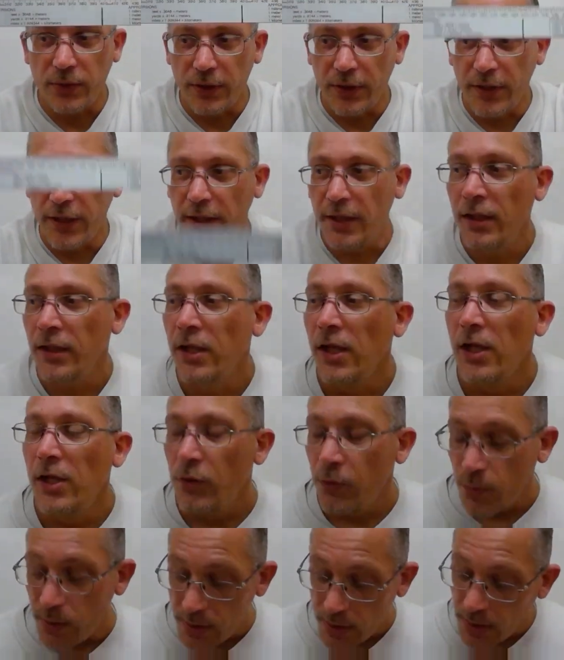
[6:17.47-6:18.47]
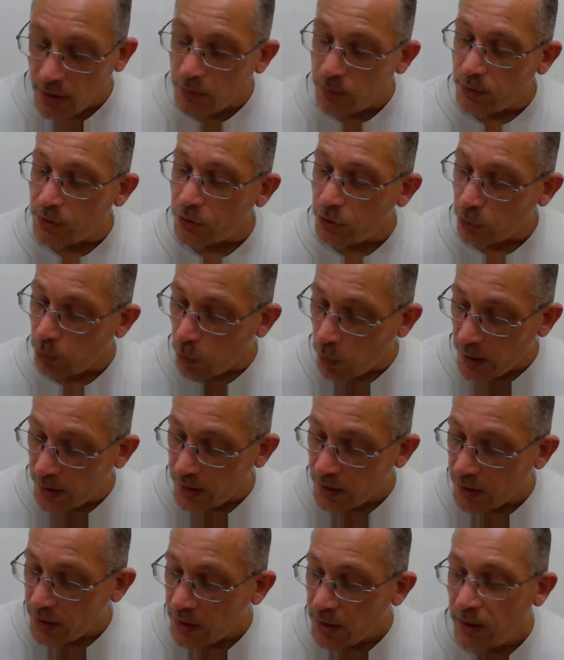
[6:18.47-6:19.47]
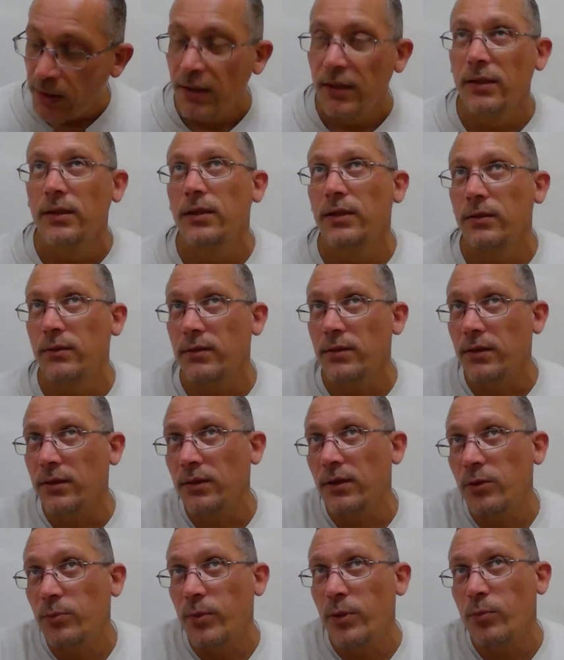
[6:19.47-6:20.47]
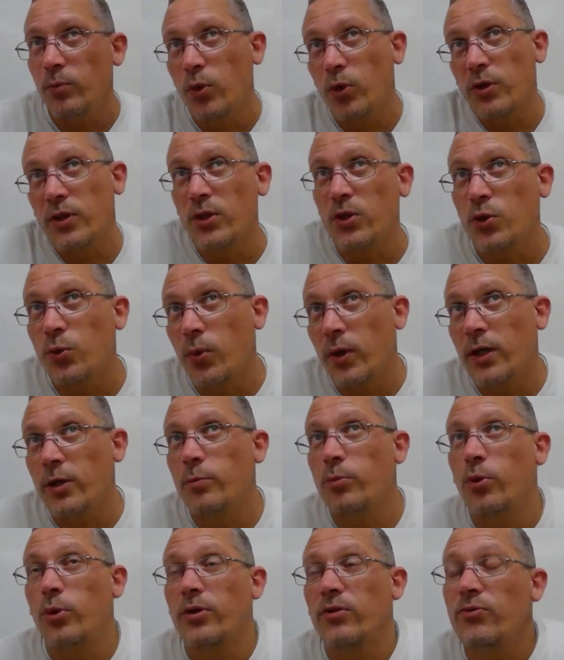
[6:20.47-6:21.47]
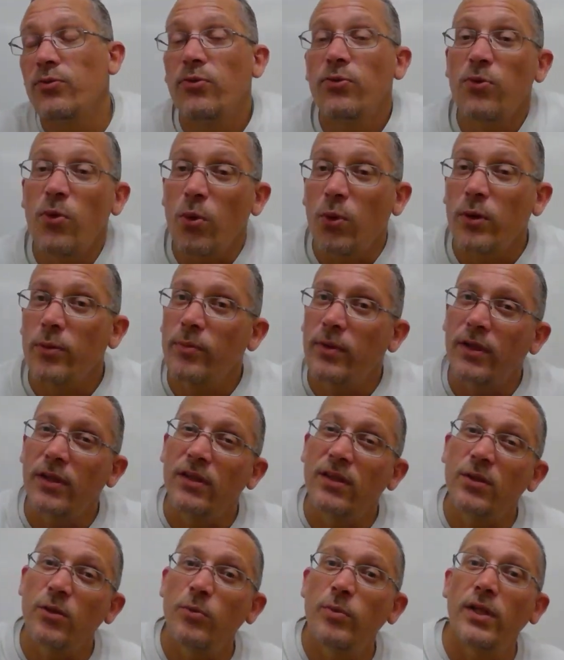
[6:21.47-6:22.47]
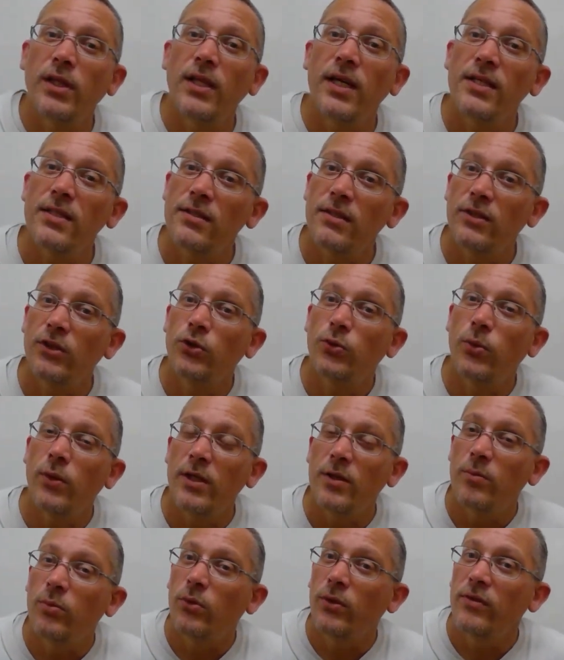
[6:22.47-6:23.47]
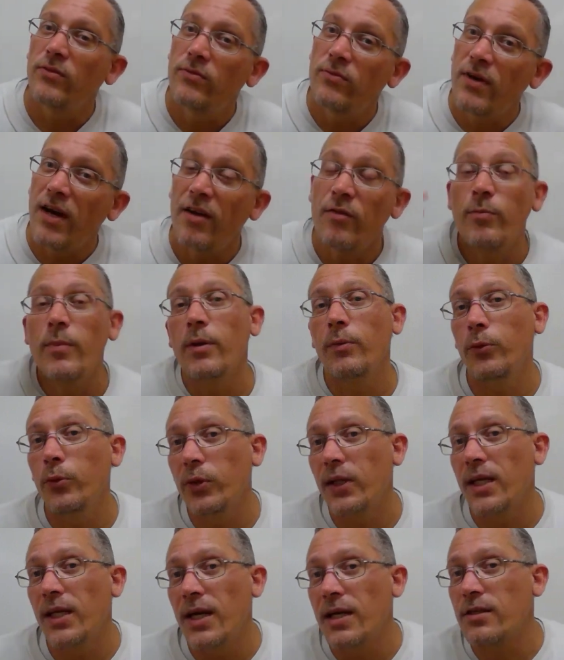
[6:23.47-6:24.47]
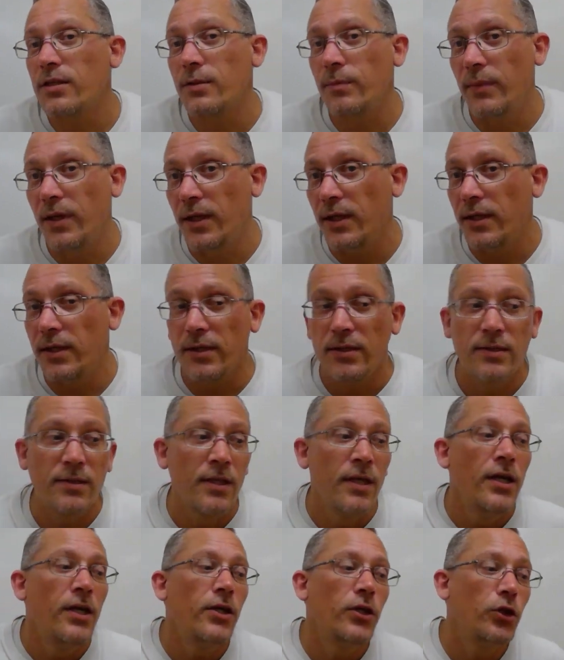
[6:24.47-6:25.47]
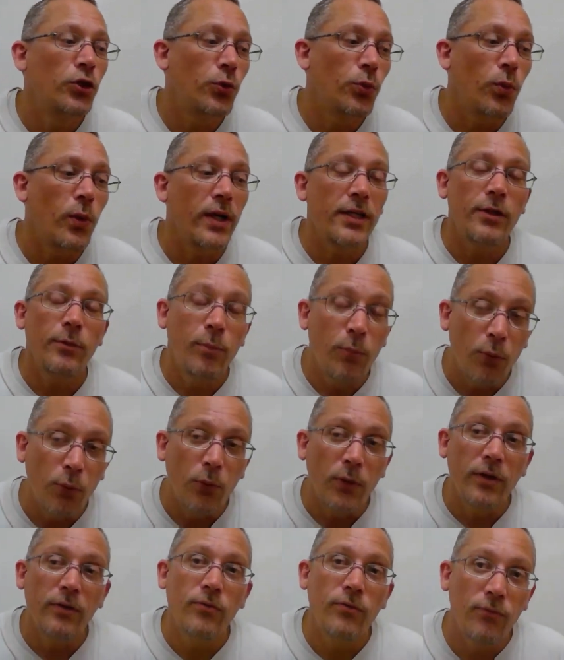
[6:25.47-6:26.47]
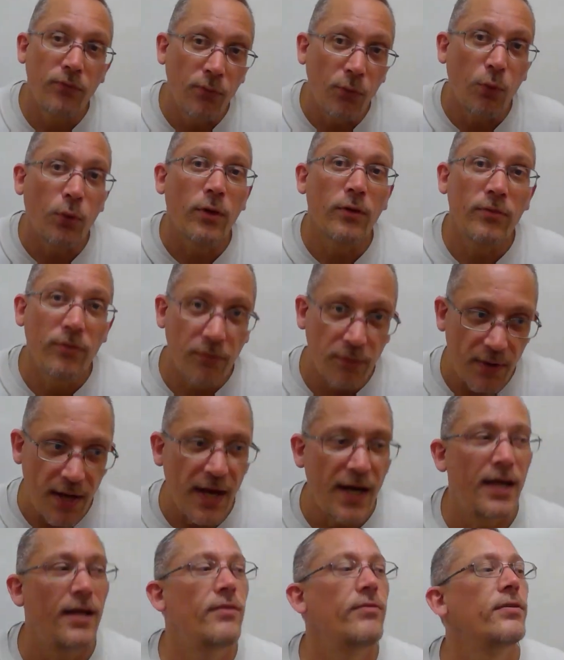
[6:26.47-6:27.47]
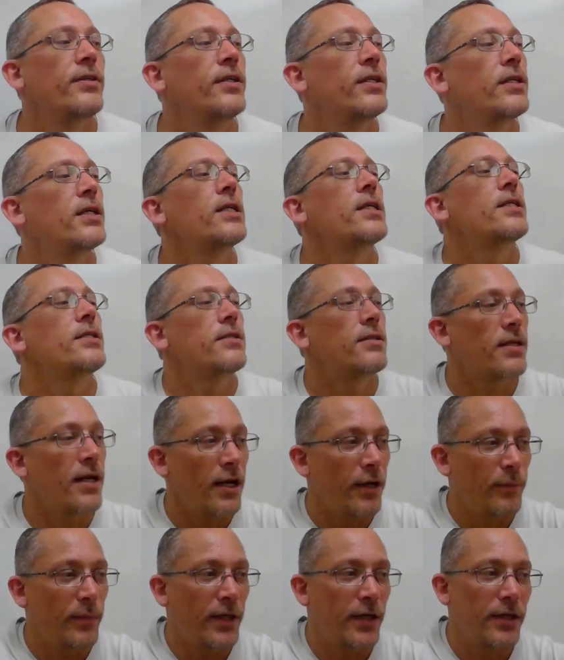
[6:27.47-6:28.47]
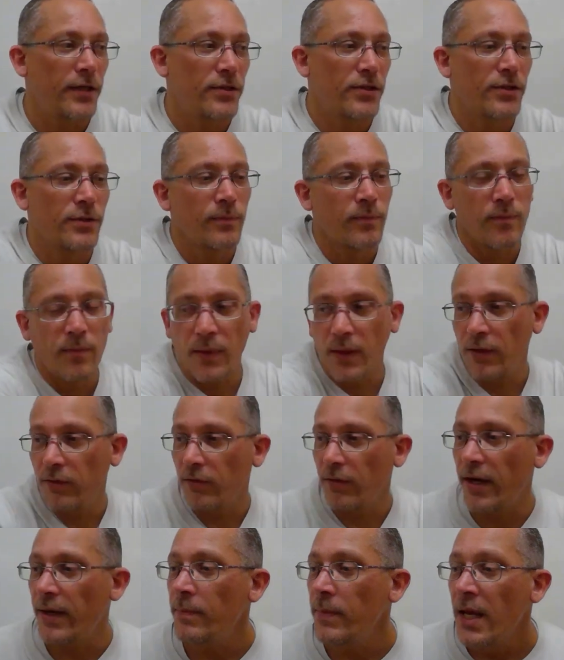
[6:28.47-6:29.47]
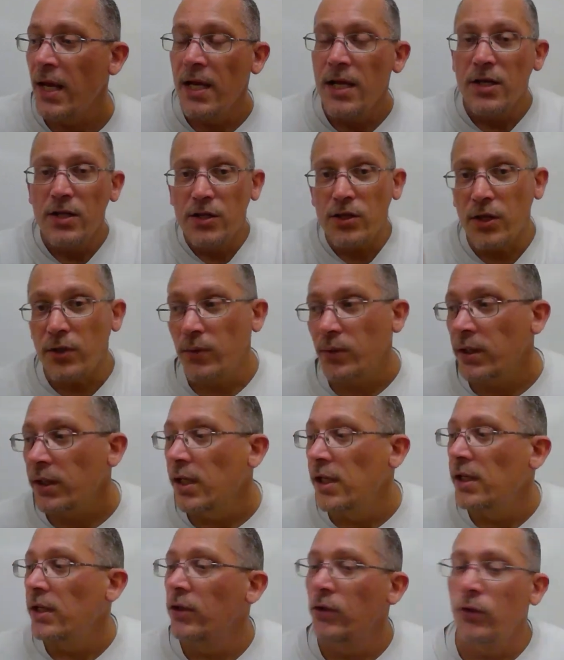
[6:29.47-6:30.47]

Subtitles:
ruler here, we said it was 20. It's a little bit more than 20.4, but a little bit less than 20.5. Maybe we can estimate it as 20.45 centimeters, right? So